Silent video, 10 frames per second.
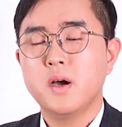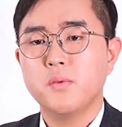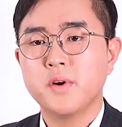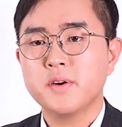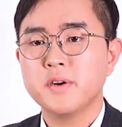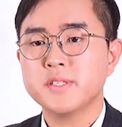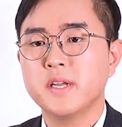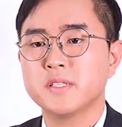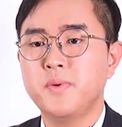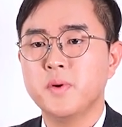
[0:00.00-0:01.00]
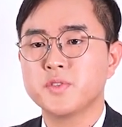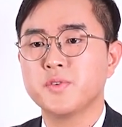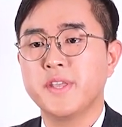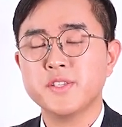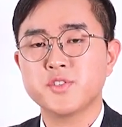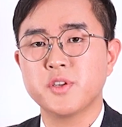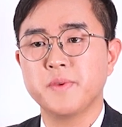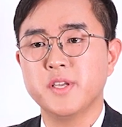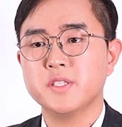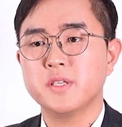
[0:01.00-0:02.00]
Workers are exposed to extreme
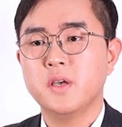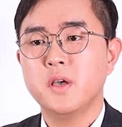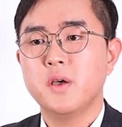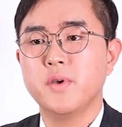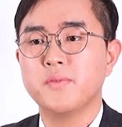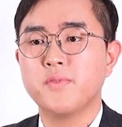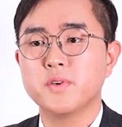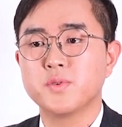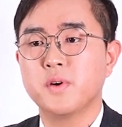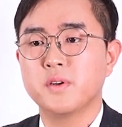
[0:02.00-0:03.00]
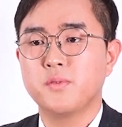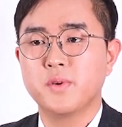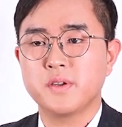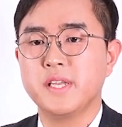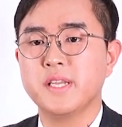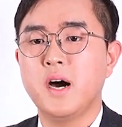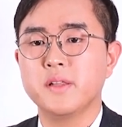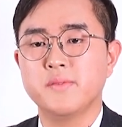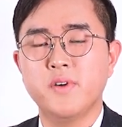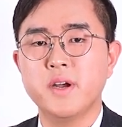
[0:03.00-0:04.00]
heat when forced to work in hot
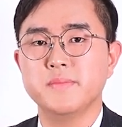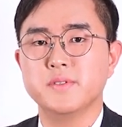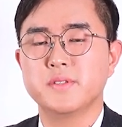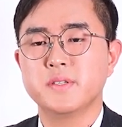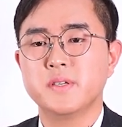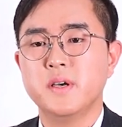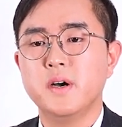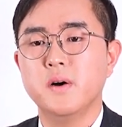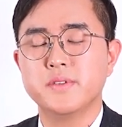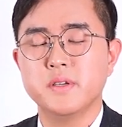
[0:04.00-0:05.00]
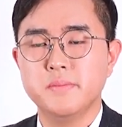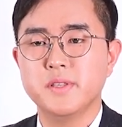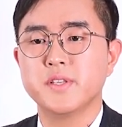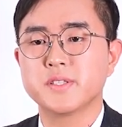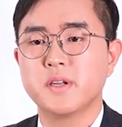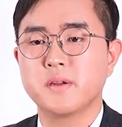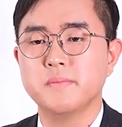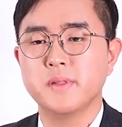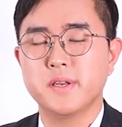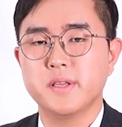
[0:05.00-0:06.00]
environments until buildings are
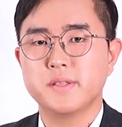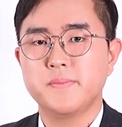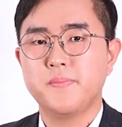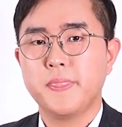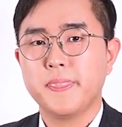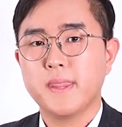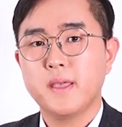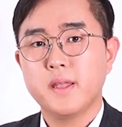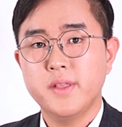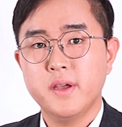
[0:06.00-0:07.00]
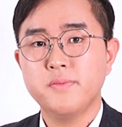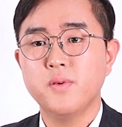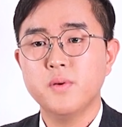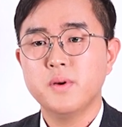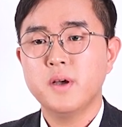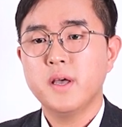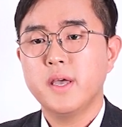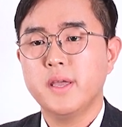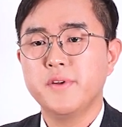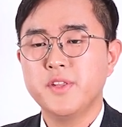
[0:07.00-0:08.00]
completed. Therefore,
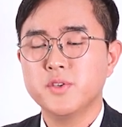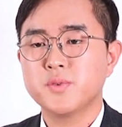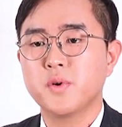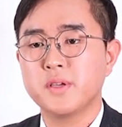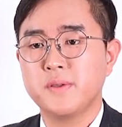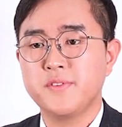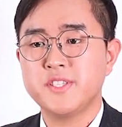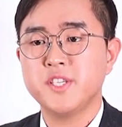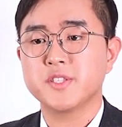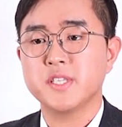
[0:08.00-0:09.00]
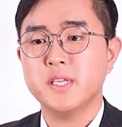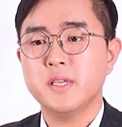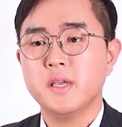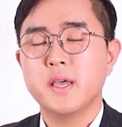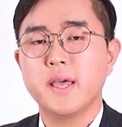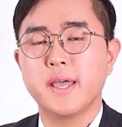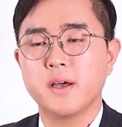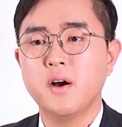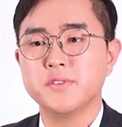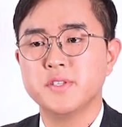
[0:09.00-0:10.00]
it reduces work efficiency and
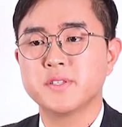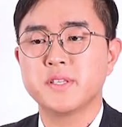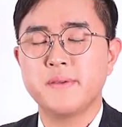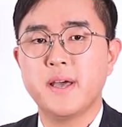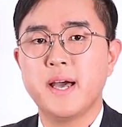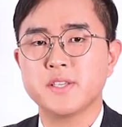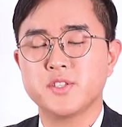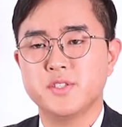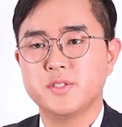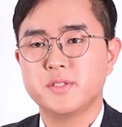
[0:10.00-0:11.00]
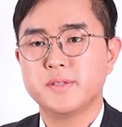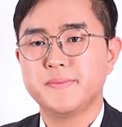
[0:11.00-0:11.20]
causes safe accidents.